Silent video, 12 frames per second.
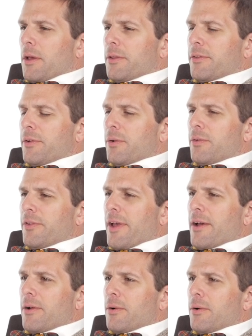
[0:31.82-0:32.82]
It turns
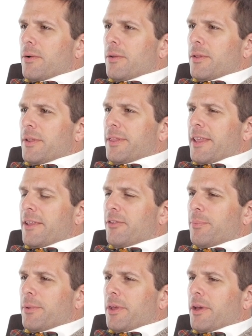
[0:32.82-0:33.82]
out that
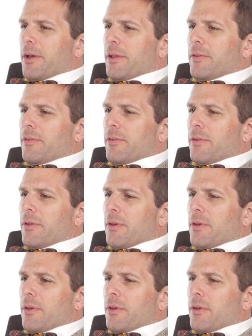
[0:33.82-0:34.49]
that's because